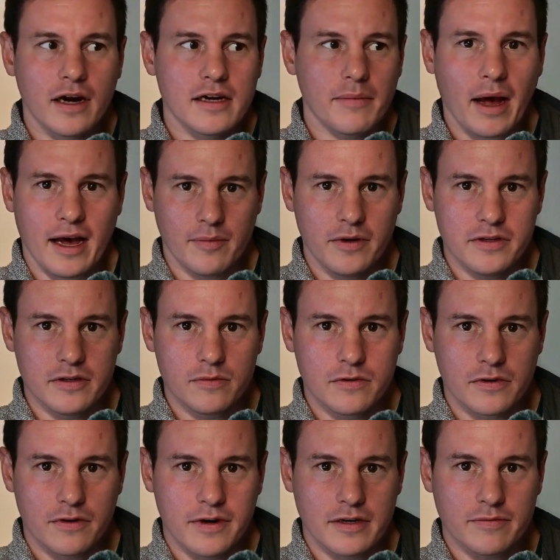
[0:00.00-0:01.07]
and I'm happy to
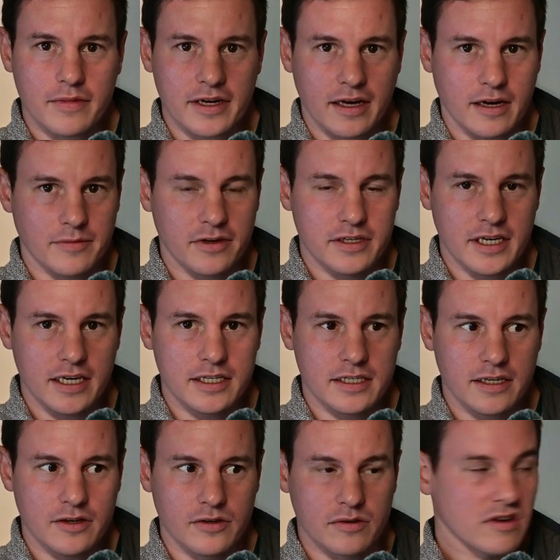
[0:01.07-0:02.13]
walk around in my camera and take
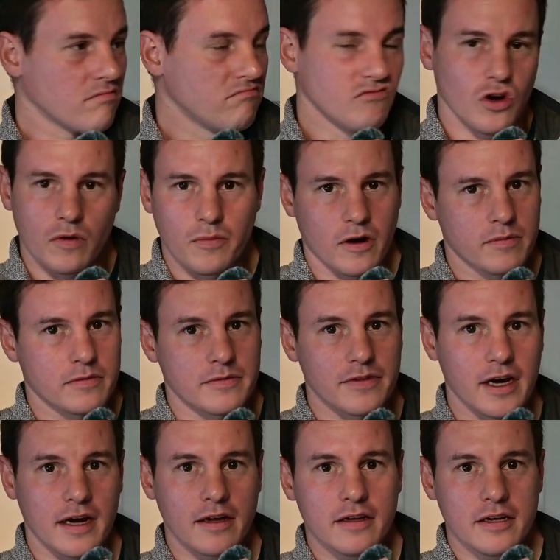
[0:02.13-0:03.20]
stills. Not a problem with
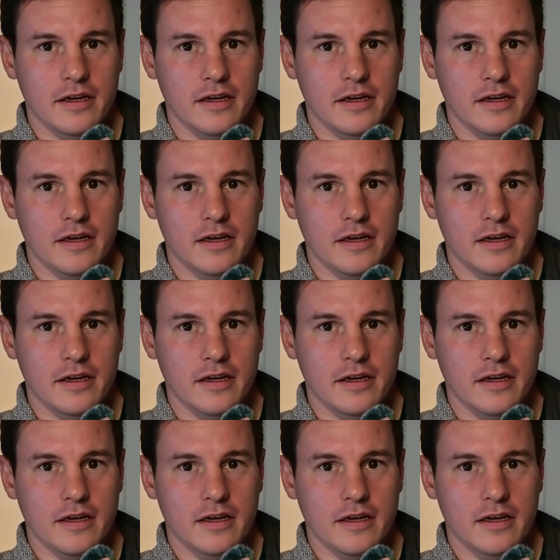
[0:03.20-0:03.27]
that.